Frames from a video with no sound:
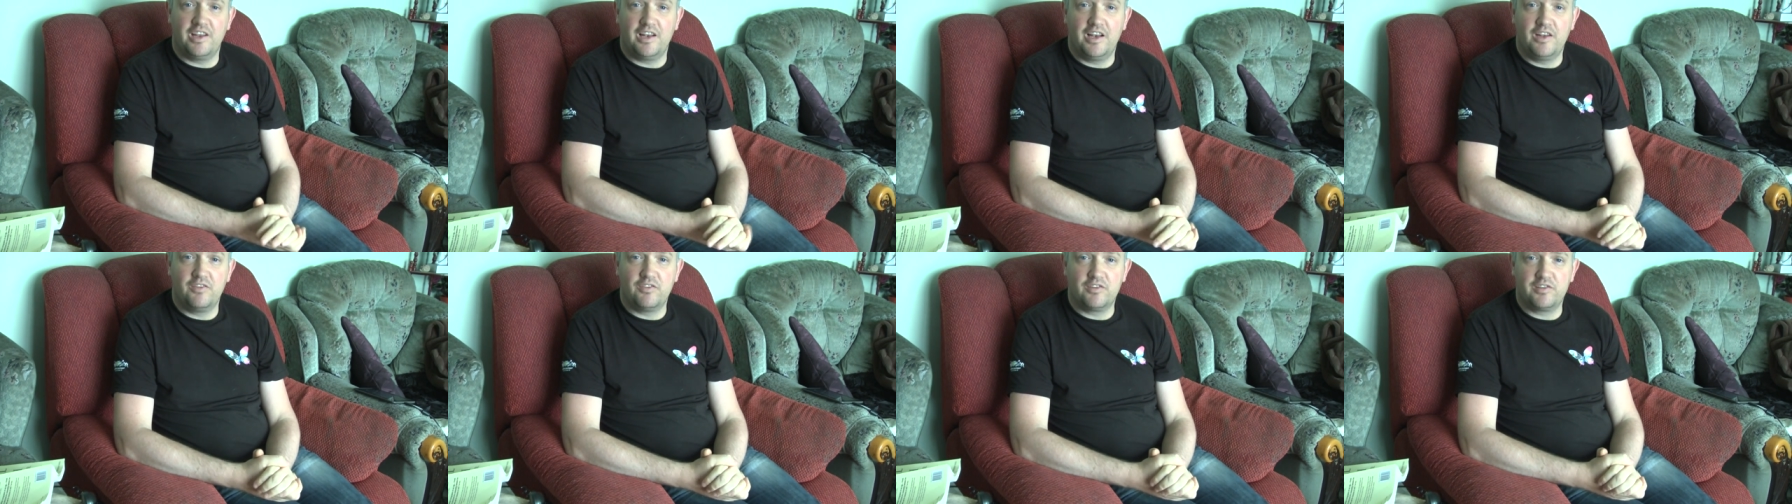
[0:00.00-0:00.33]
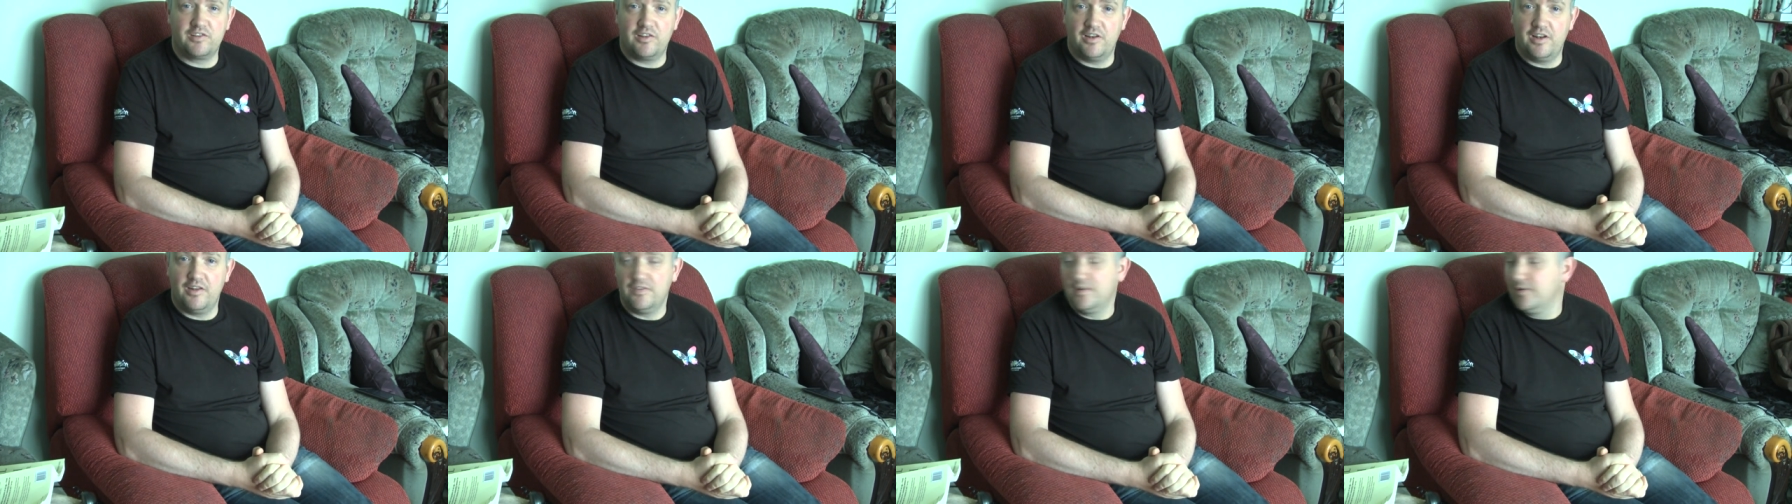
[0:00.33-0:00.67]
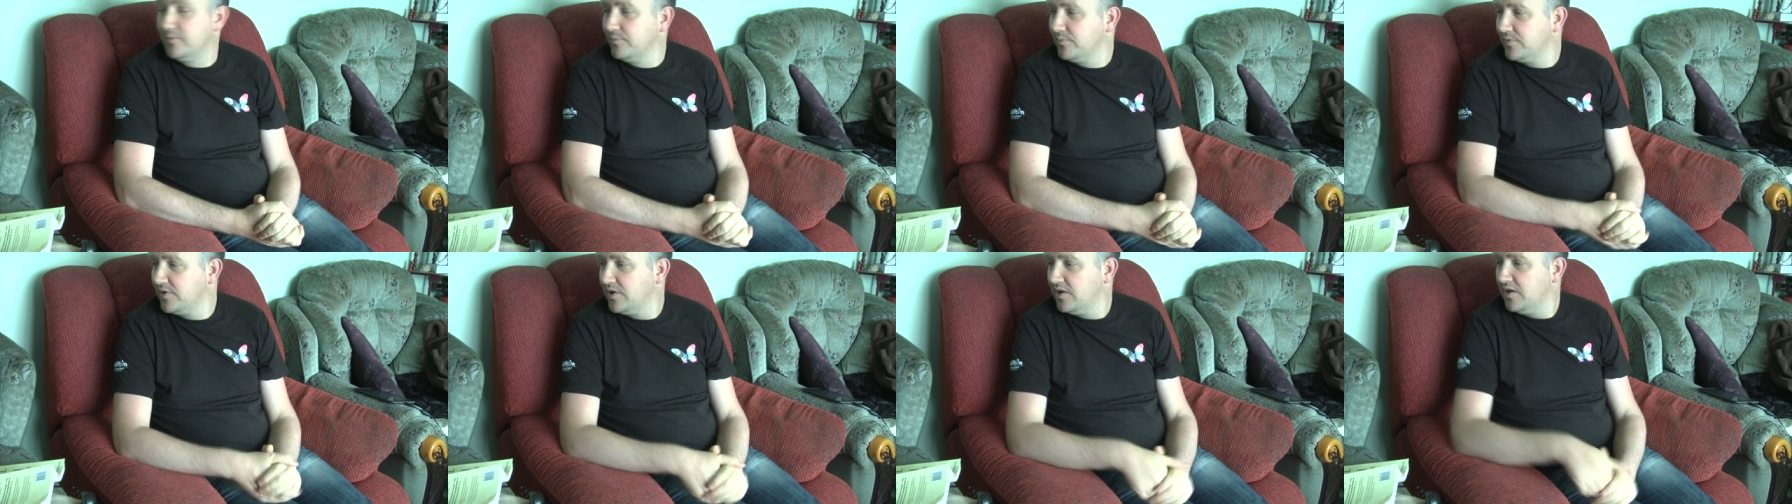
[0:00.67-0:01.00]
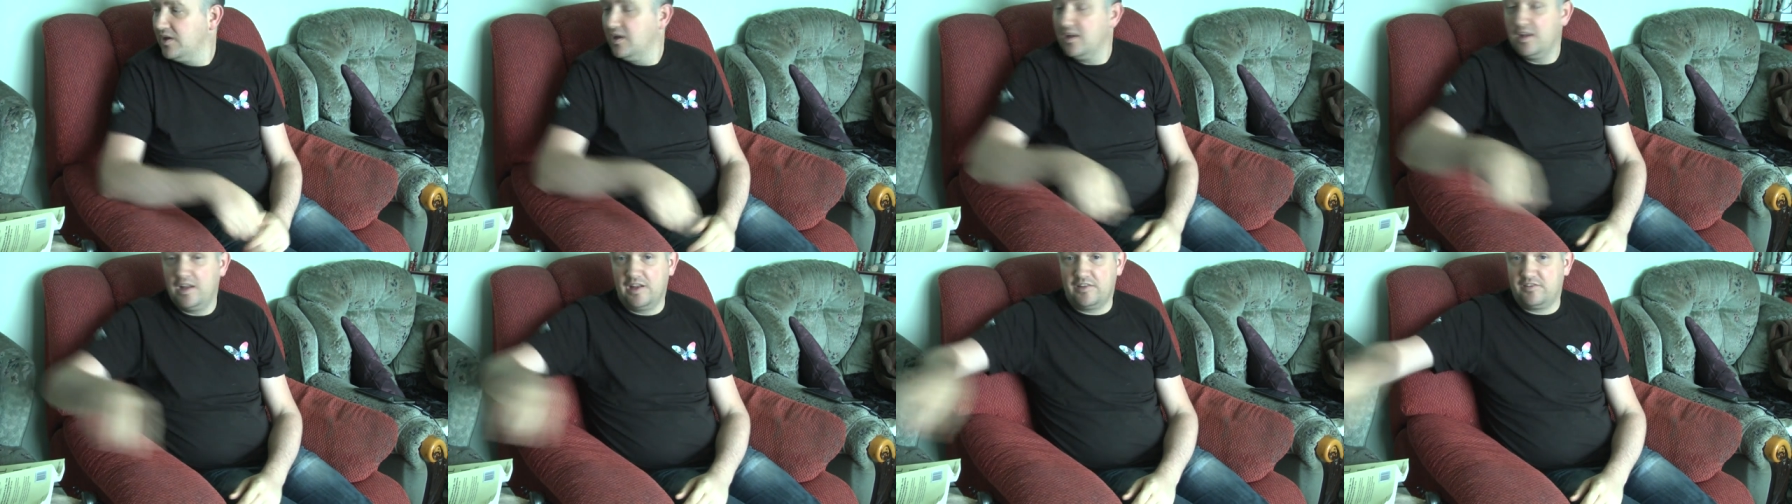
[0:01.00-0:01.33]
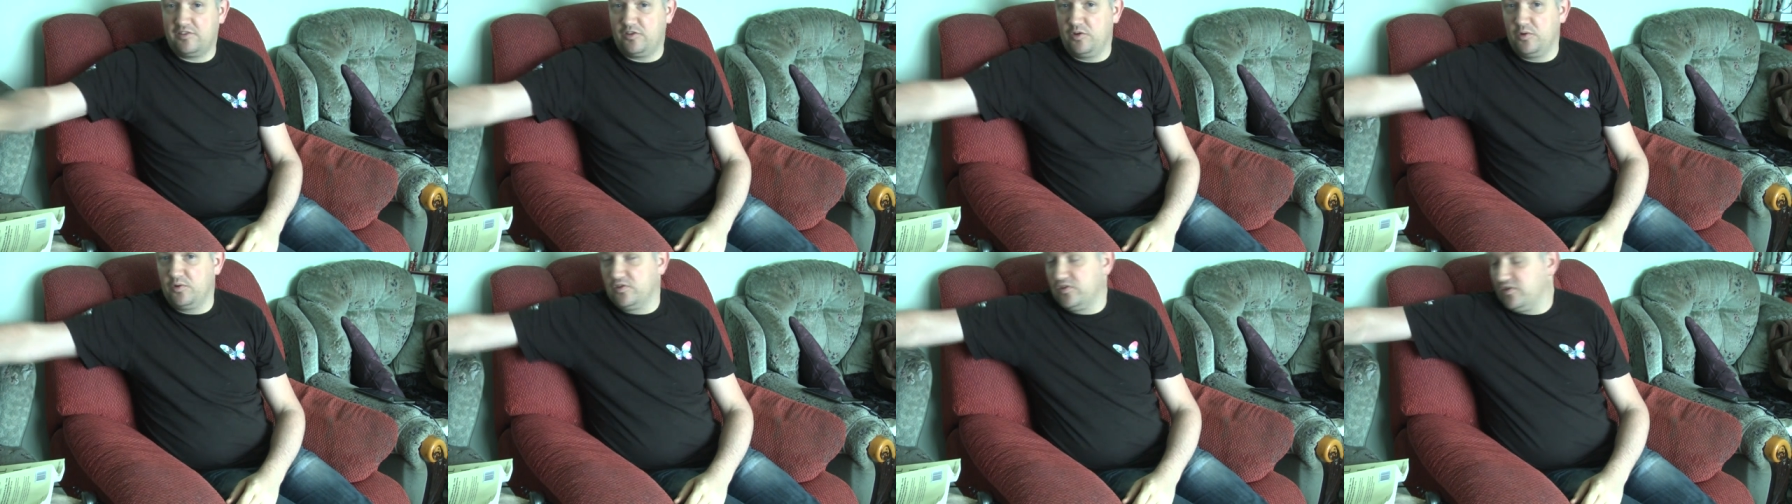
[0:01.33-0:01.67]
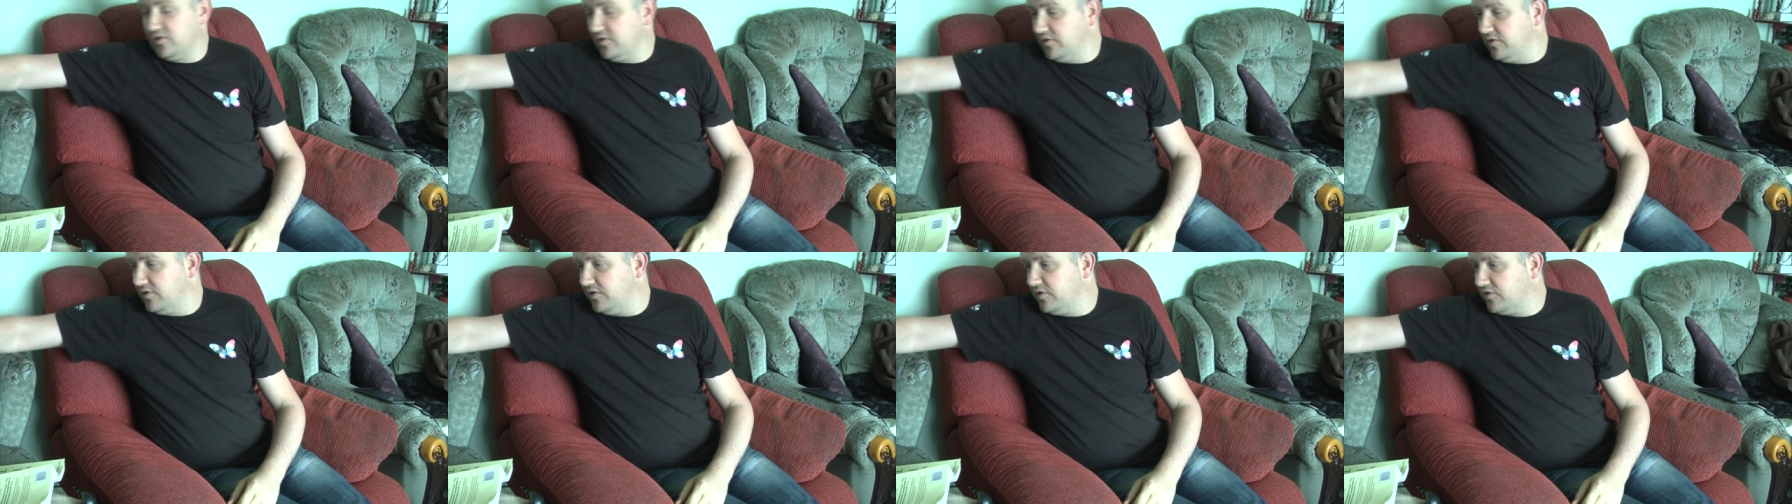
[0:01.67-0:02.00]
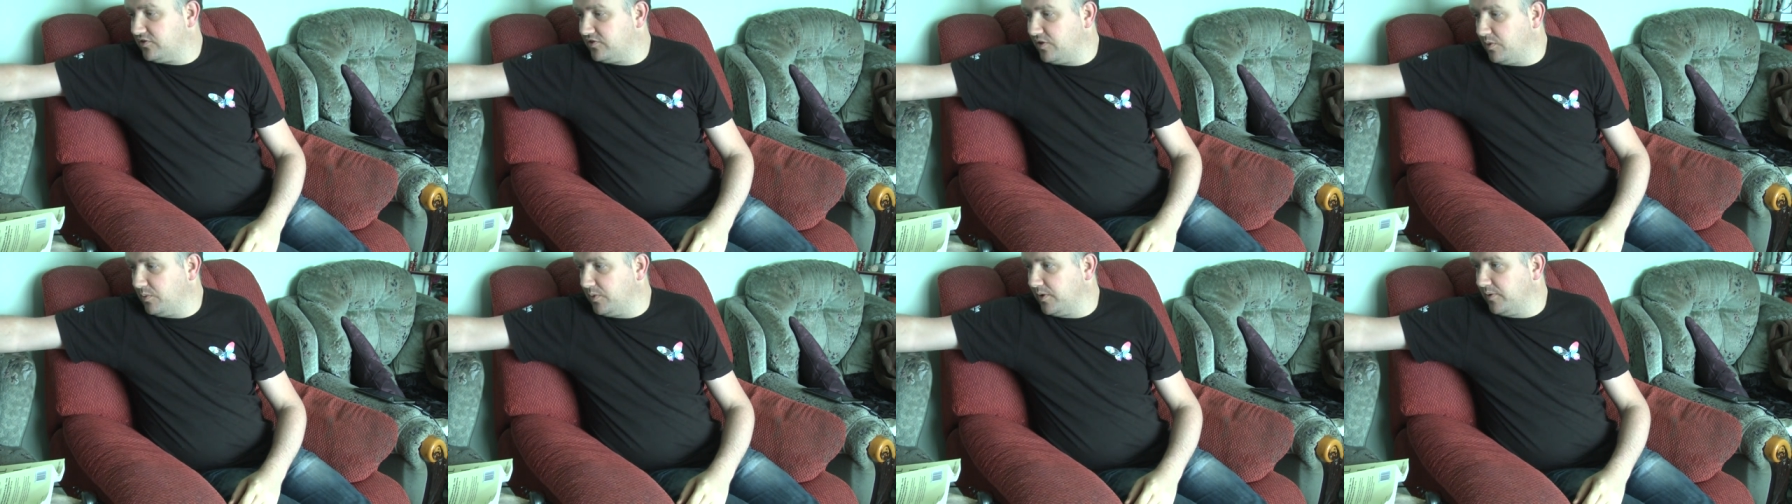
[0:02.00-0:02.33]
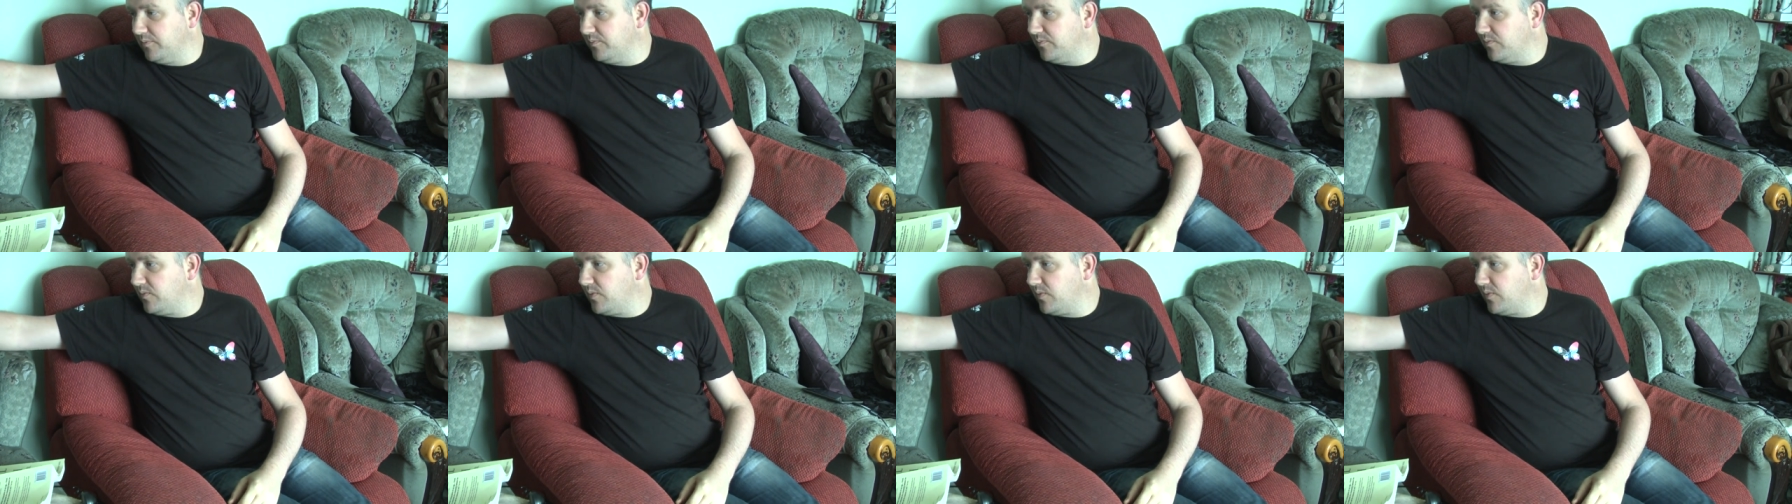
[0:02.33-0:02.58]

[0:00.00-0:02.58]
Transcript: at Leaving Cert level. Let's do it, shall we?